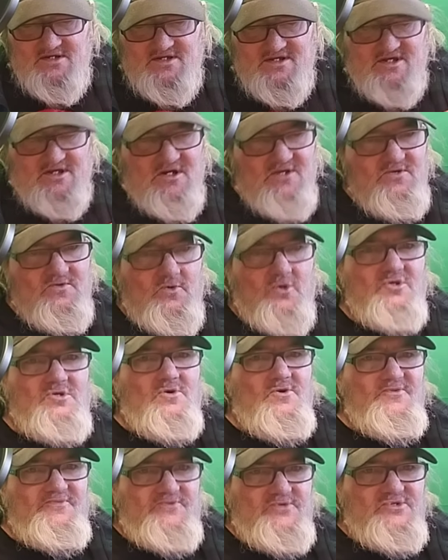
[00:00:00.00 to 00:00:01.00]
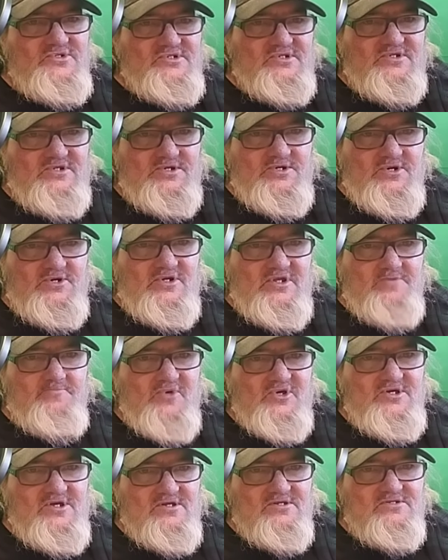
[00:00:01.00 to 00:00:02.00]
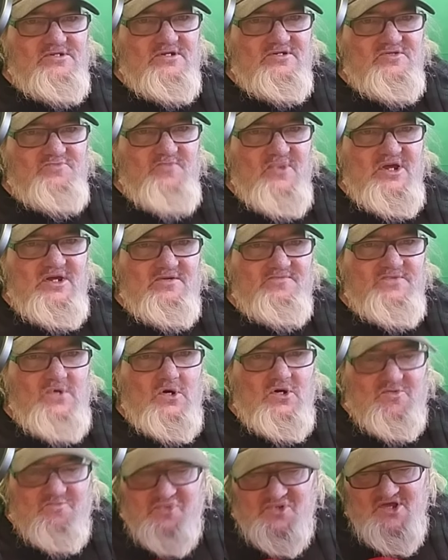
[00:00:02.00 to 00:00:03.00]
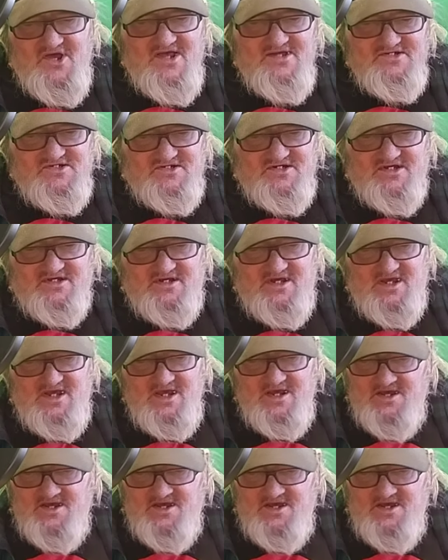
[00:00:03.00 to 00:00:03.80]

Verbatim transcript: it will go through security because it's made of hard plastic.